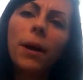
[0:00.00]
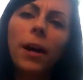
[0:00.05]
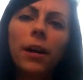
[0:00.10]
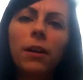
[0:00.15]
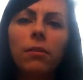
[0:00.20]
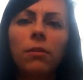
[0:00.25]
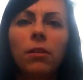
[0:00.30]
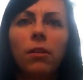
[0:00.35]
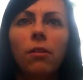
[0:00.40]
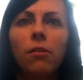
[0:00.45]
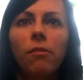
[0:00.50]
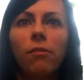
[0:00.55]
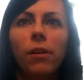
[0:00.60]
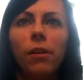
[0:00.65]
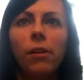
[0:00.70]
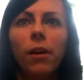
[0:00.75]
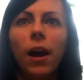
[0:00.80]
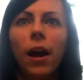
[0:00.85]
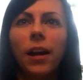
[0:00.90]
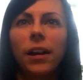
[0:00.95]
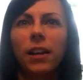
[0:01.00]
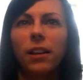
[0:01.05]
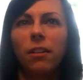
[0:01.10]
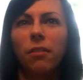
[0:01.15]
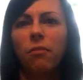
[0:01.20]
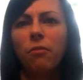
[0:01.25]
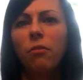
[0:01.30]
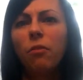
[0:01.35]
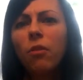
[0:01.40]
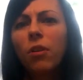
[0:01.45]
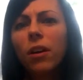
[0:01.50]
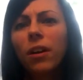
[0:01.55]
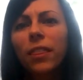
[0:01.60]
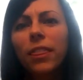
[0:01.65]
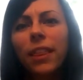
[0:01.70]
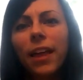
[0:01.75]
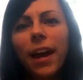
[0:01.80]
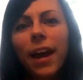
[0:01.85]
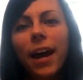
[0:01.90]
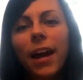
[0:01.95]
I don't know if I can
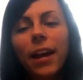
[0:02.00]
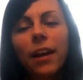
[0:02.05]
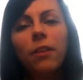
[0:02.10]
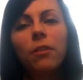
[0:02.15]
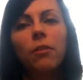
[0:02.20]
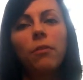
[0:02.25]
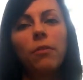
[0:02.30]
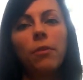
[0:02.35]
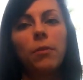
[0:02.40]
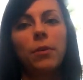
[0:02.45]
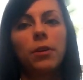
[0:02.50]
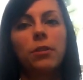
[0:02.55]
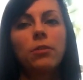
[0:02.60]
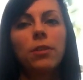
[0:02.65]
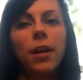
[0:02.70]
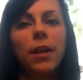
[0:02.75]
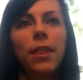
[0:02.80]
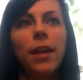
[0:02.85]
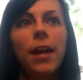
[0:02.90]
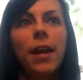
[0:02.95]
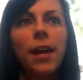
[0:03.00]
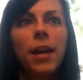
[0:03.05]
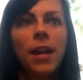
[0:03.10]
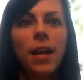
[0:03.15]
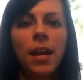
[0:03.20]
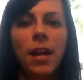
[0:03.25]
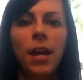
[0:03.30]
afford that. I don't know if I want to try that.